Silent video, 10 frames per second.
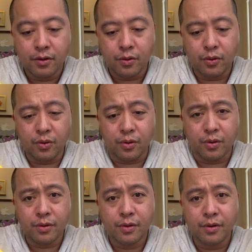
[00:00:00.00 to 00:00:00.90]
Ooh,
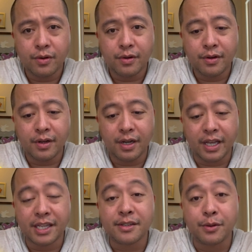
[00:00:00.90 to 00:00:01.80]

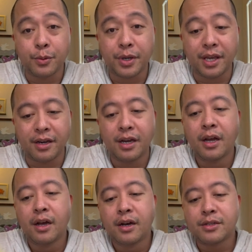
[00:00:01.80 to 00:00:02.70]
against Lugia.
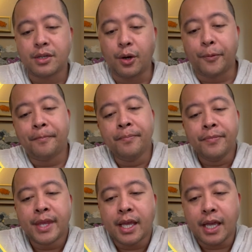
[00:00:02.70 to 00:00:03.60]
So
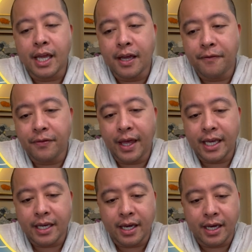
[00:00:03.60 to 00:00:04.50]
if they
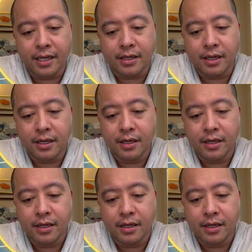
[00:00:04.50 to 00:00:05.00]
can,